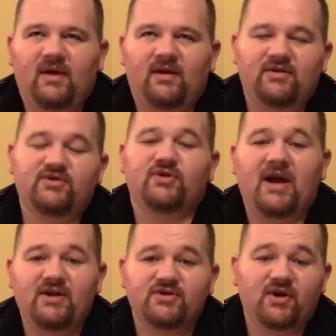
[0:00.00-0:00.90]

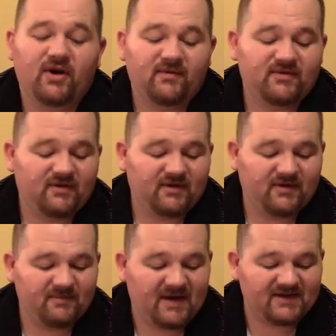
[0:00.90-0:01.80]
strange curves,
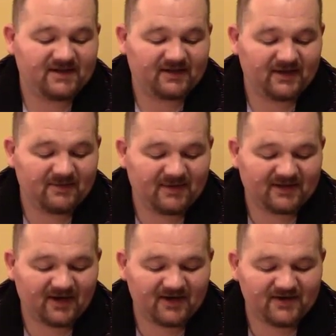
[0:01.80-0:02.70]
basically, but
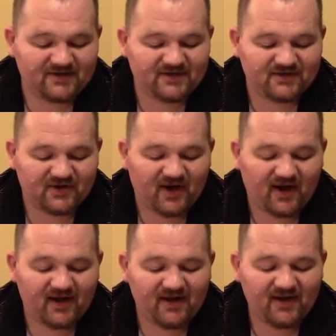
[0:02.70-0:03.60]
they're used to
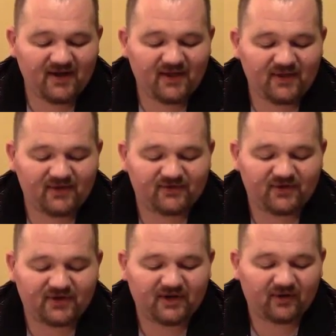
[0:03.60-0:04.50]
draw those
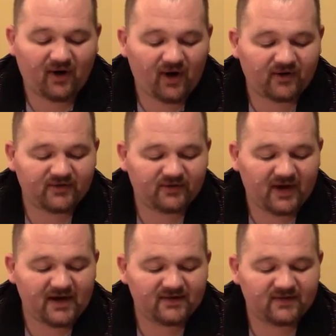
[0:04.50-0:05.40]
circular arcs and
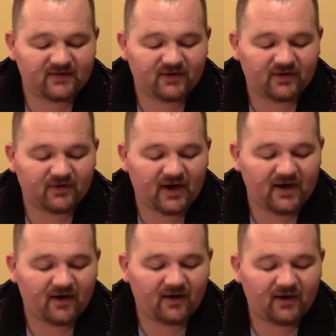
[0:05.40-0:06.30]
radiuses that are
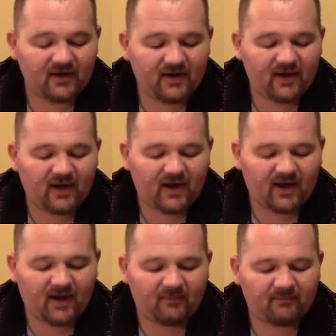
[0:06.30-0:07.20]
greater
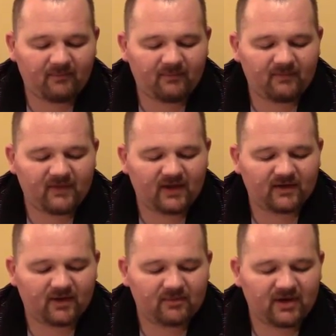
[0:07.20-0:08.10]

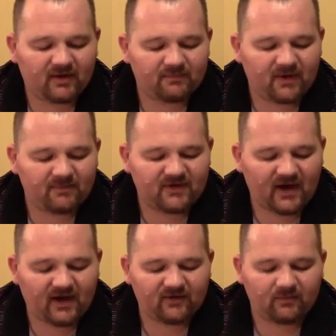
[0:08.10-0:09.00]
than can be
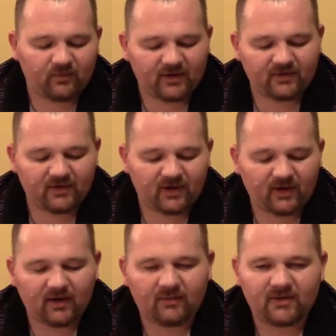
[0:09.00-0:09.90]
obtained with
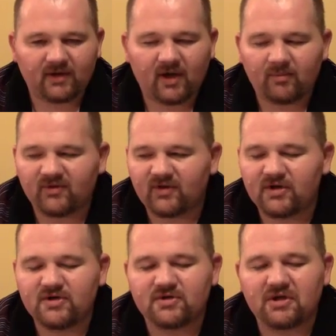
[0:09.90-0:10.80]
a compass.
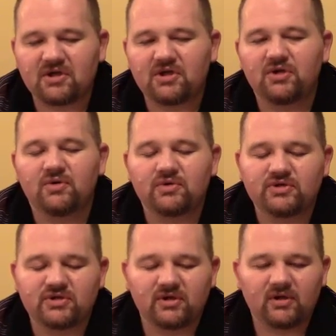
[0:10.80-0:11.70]
They're usually huge